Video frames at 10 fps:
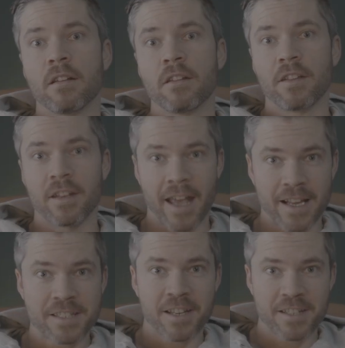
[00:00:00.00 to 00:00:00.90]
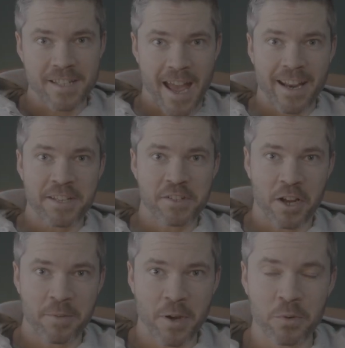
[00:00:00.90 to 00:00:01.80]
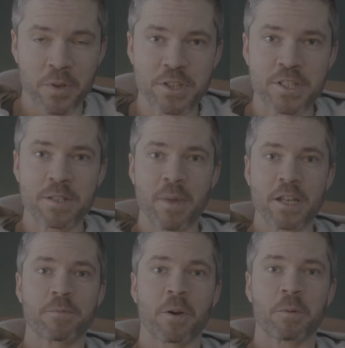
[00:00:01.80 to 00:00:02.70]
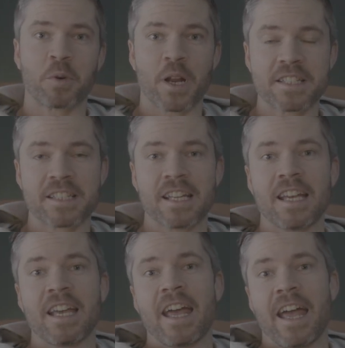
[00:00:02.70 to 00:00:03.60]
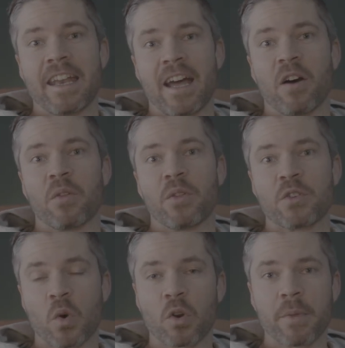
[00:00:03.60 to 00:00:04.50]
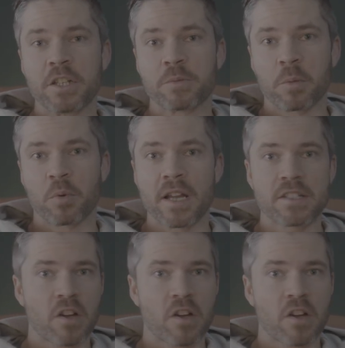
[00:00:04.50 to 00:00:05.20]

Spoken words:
the next stat I talk about, which is the benchmark price. And now the total benchmark price,